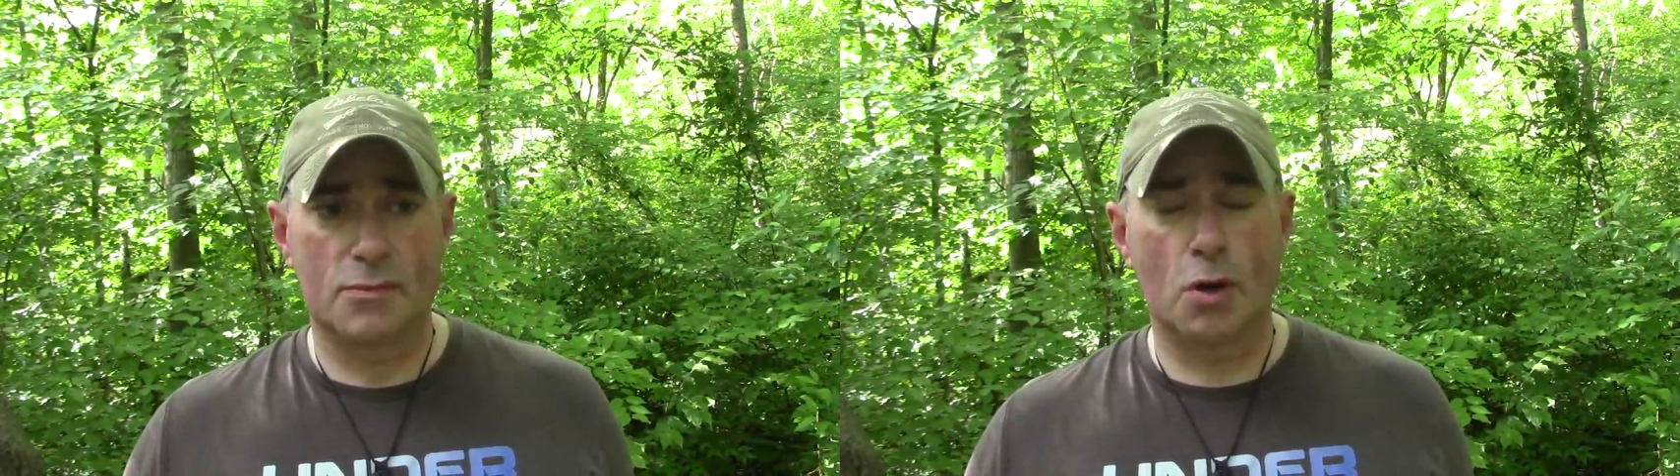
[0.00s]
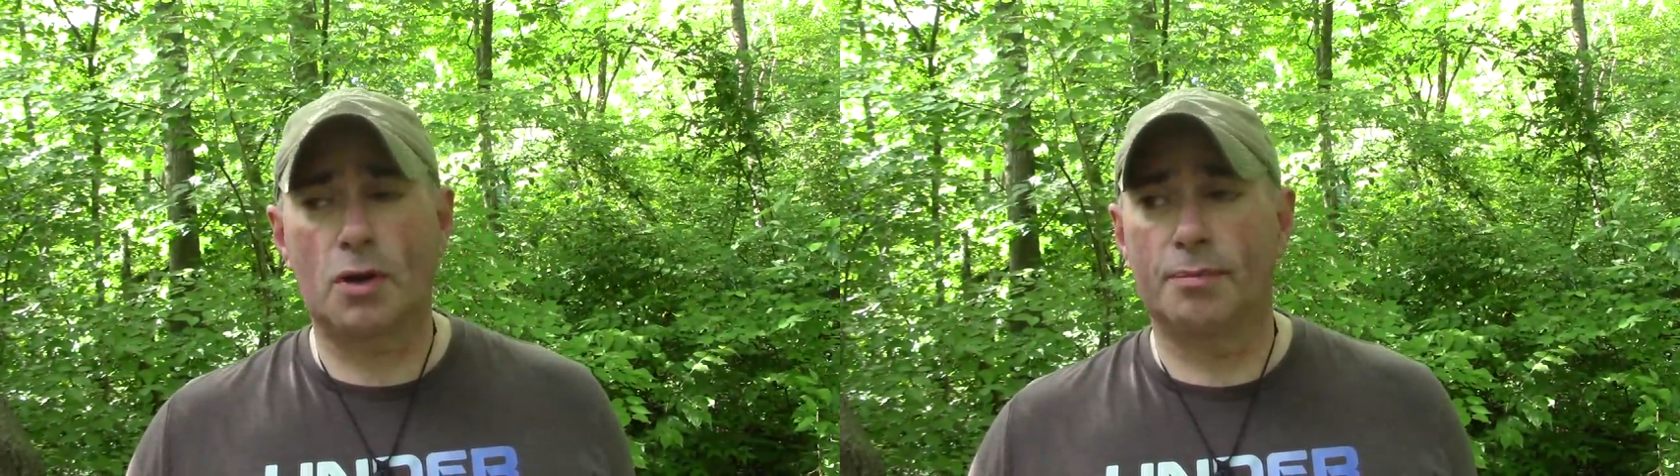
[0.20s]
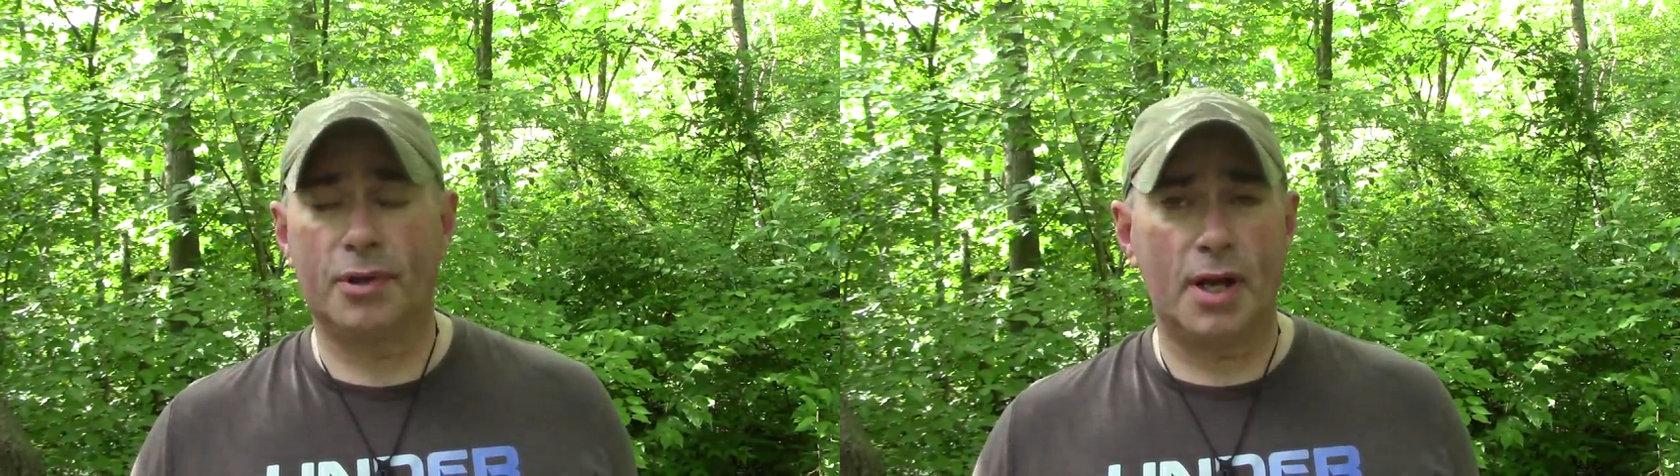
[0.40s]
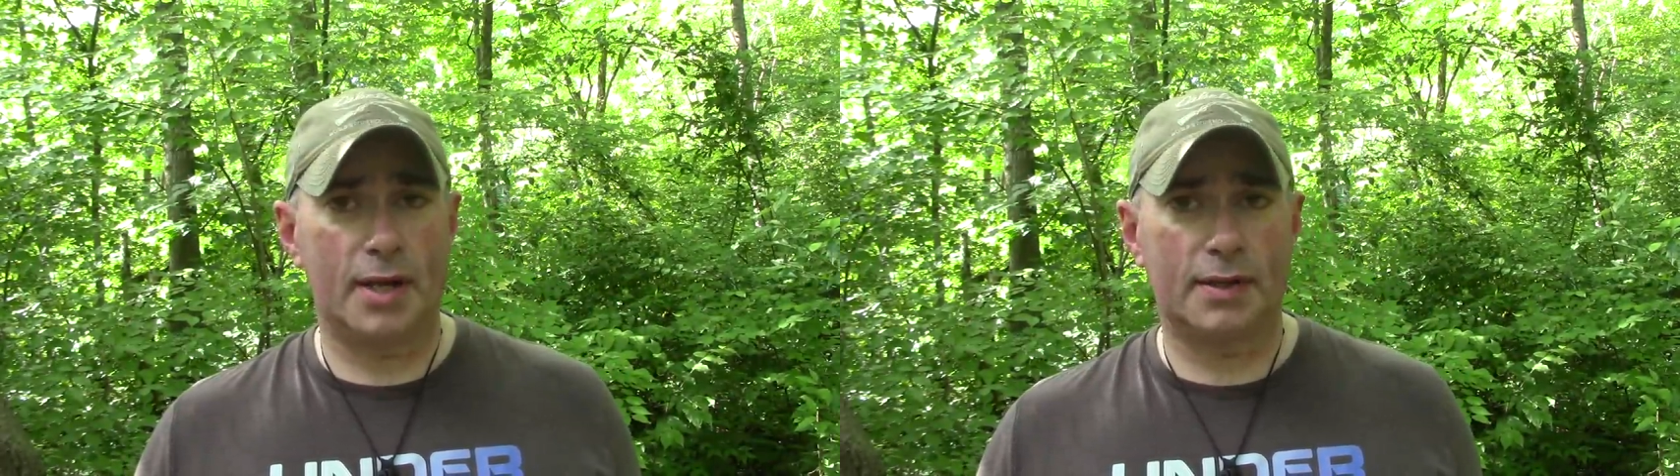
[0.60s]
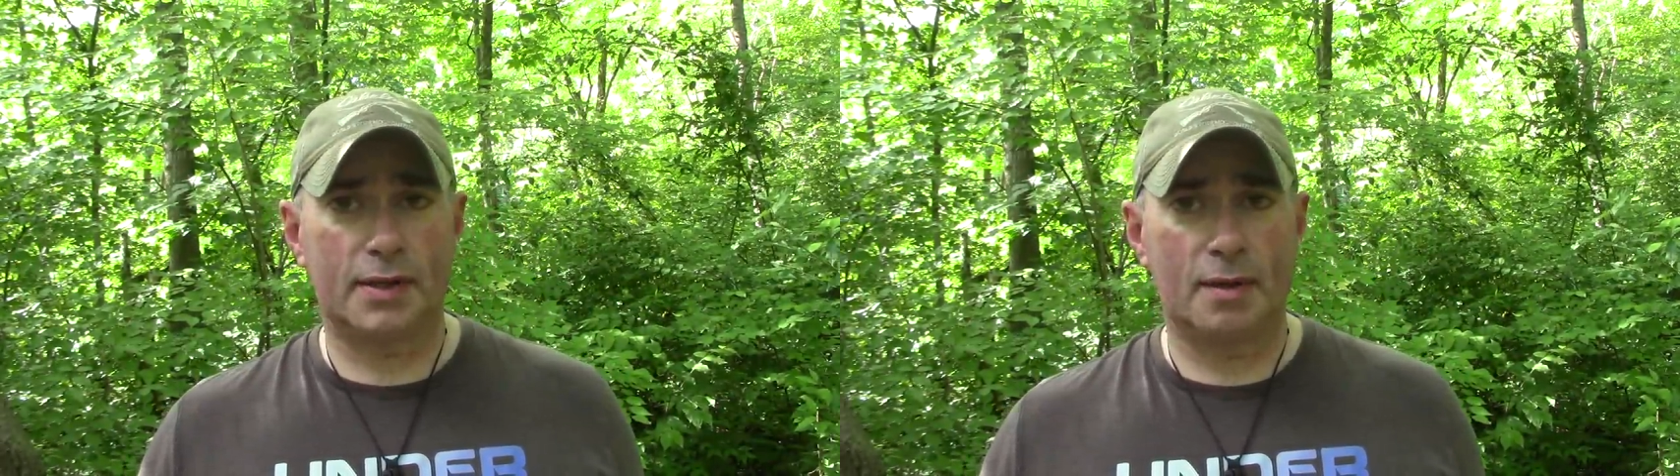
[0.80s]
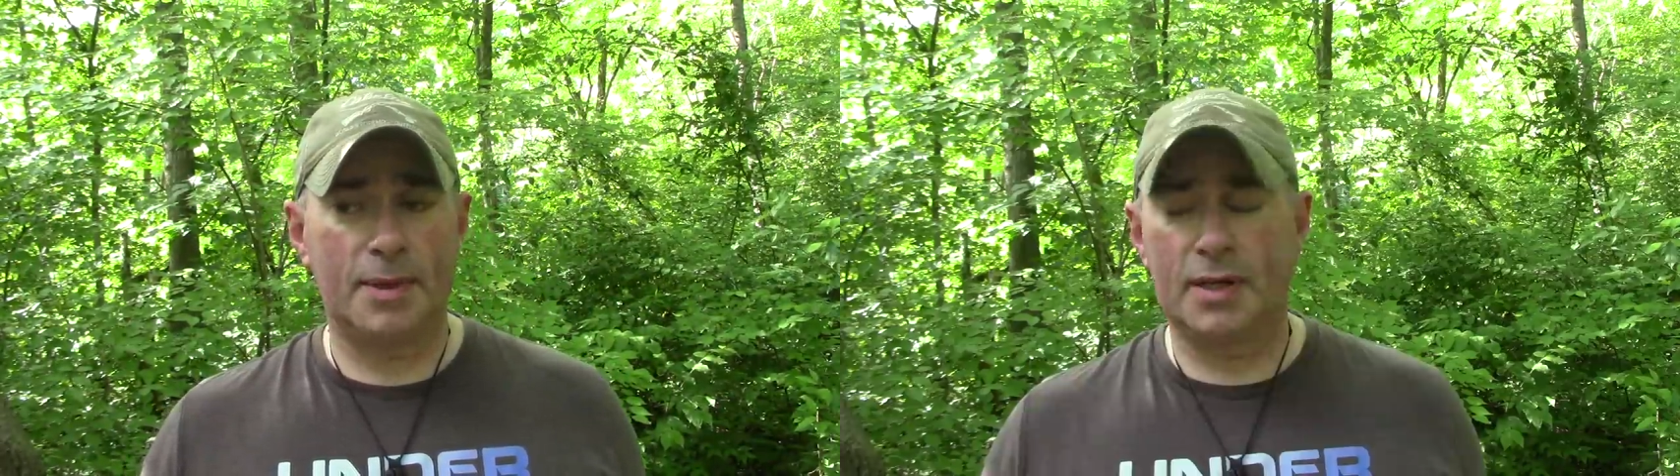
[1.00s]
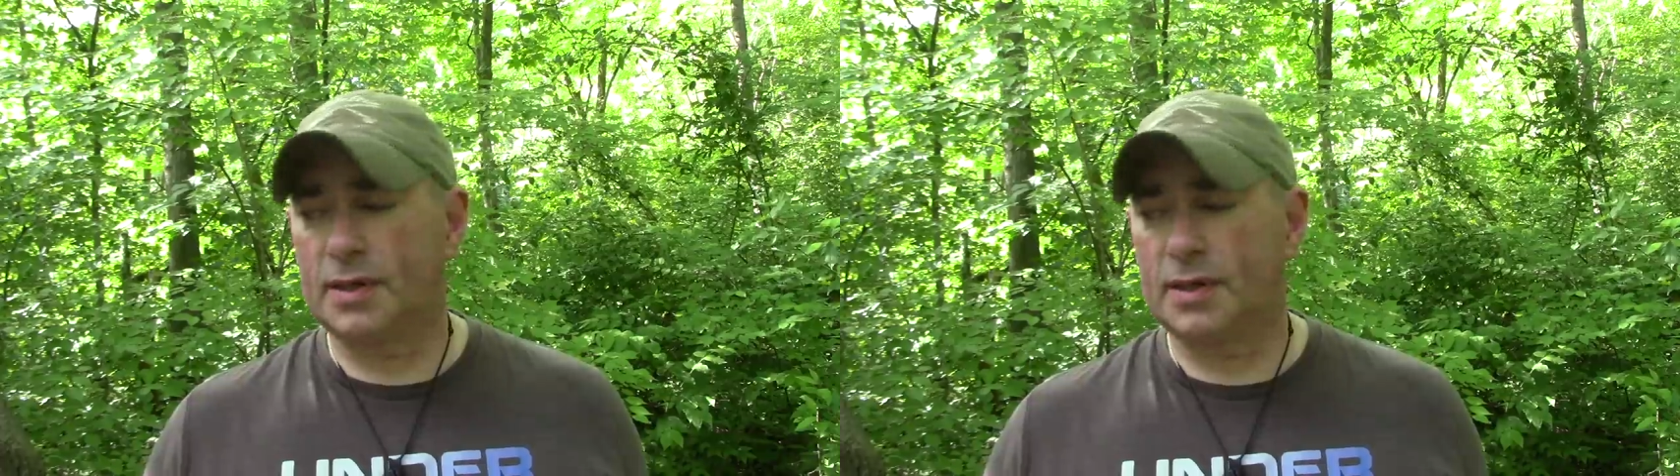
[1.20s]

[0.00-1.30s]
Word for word: no complaints. I mean,